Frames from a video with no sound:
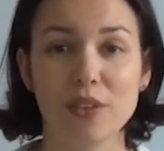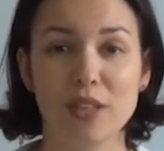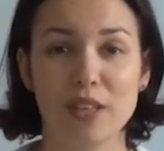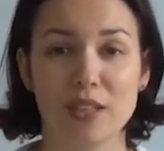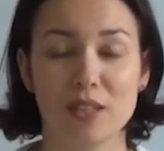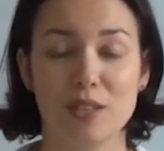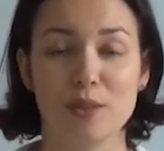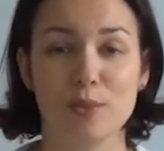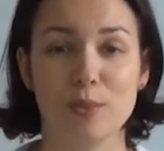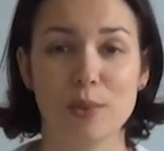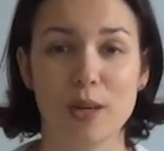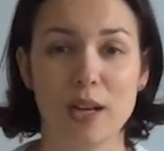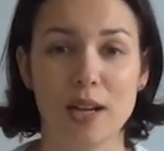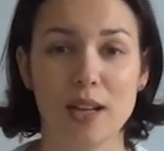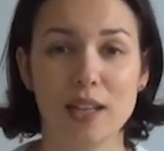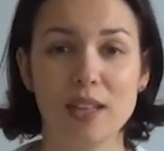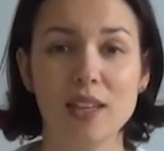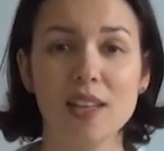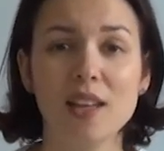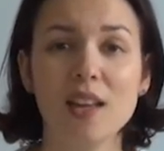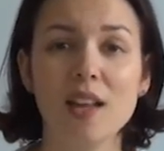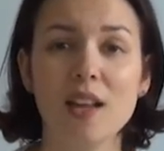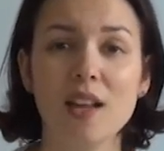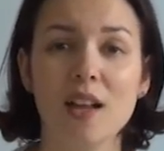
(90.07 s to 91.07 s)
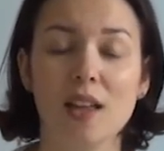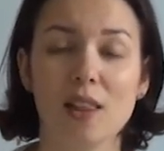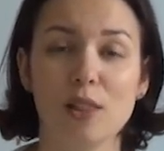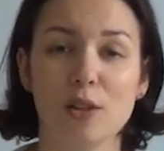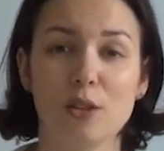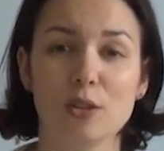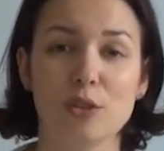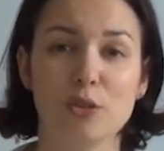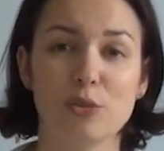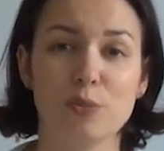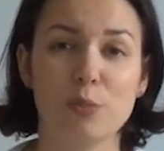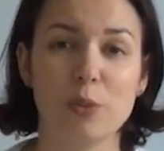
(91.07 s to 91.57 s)
That's why a
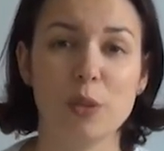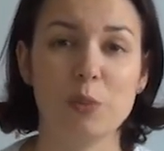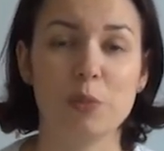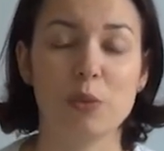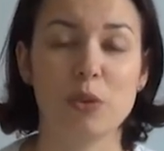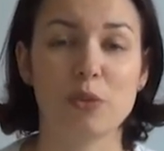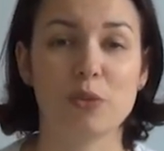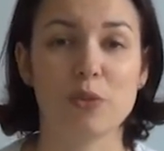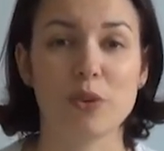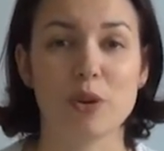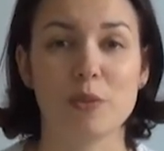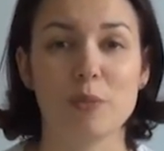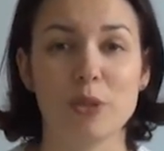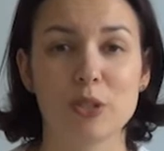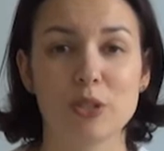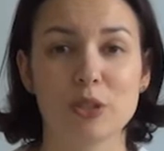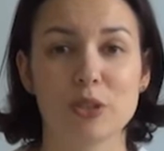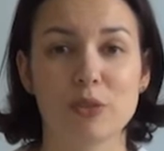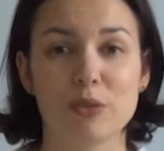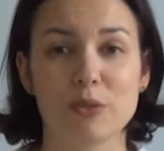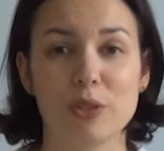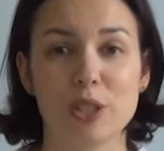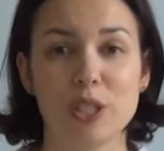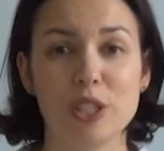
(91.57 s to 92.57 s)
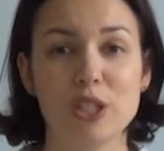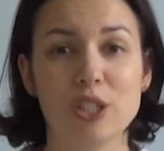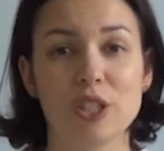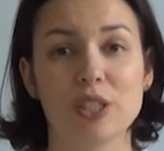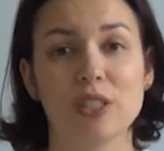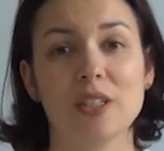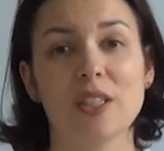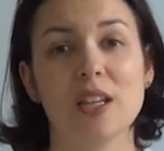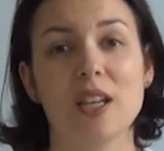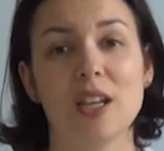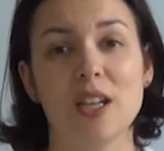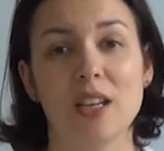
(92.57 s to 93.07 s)
lot of people from Moscow
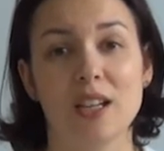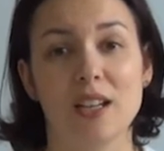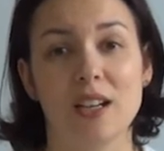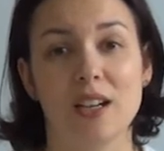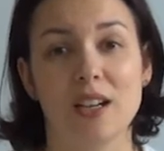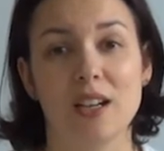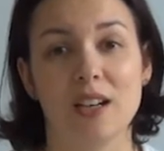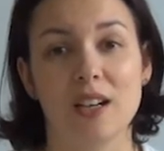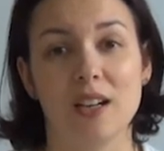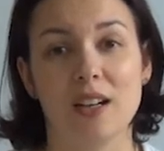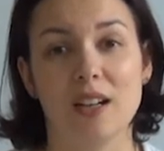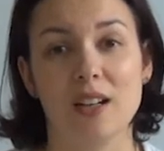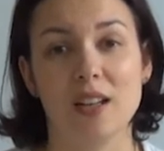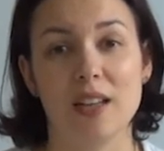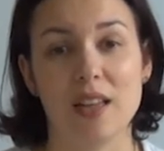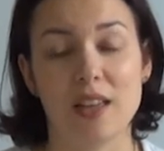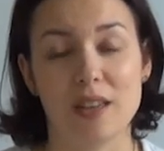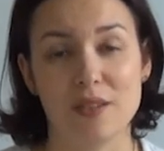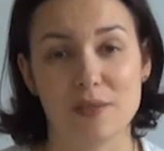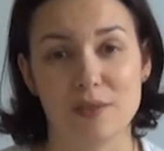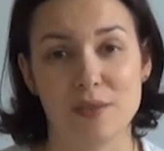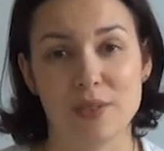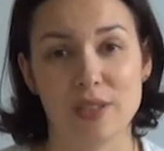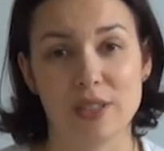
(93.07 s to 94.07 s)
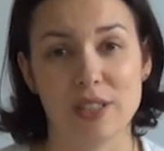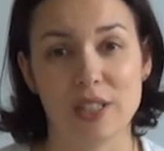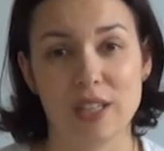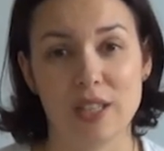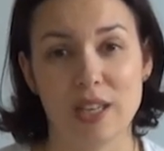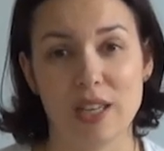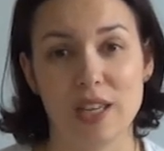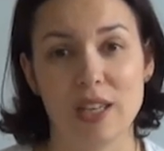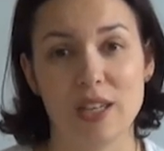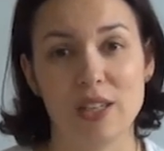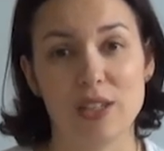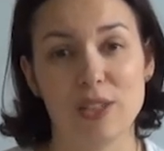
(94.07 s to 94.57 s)
region every
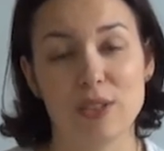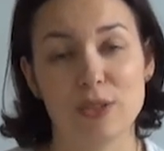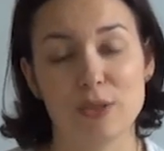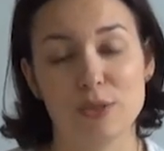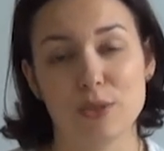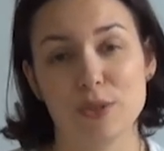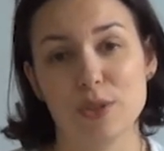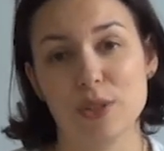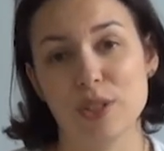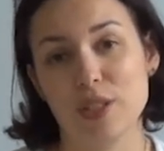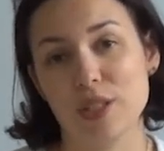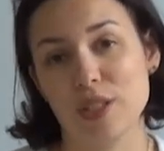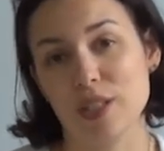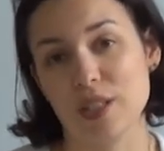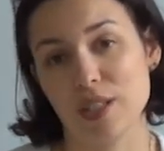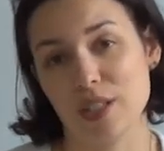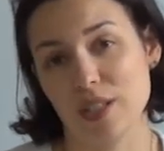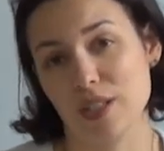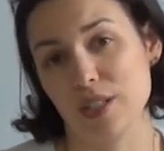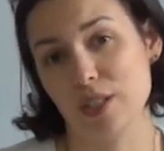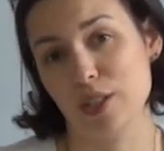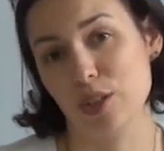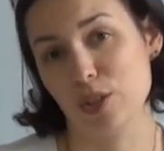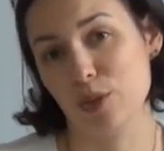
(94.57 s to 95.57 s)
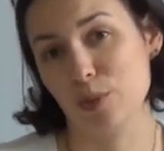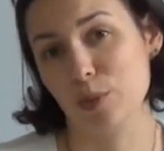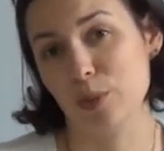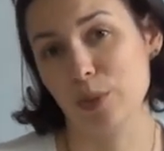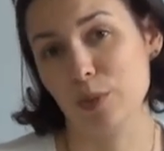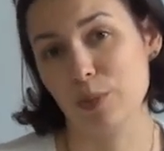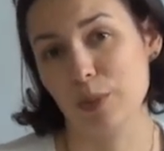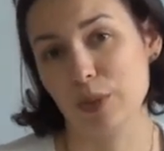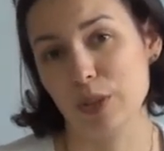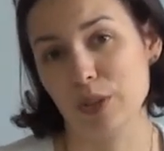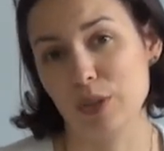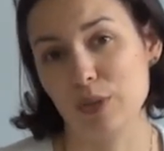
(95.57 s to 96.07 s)
day use
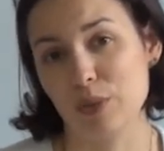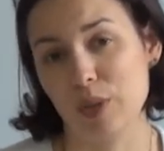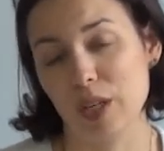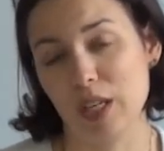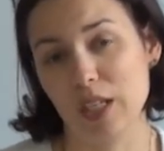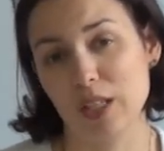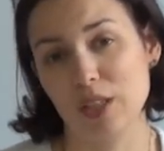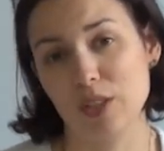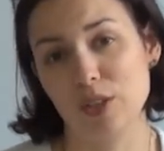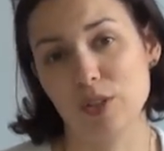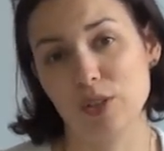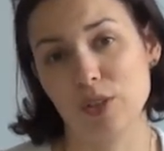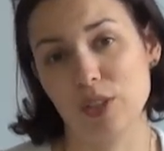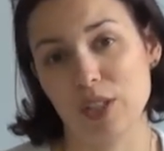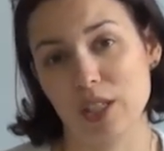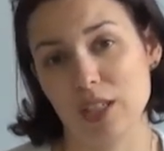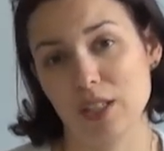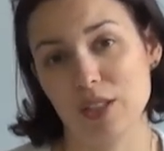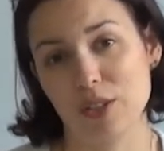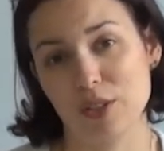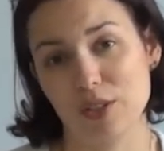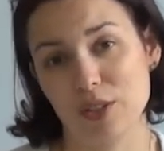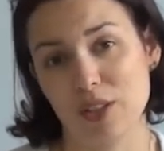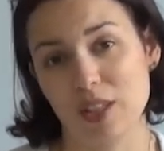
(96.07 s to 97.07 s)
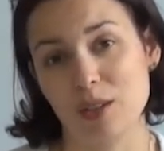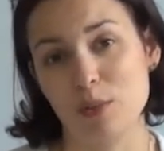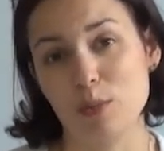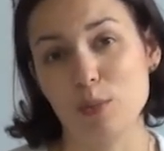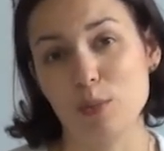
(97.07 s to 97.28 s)
suburban train to get to their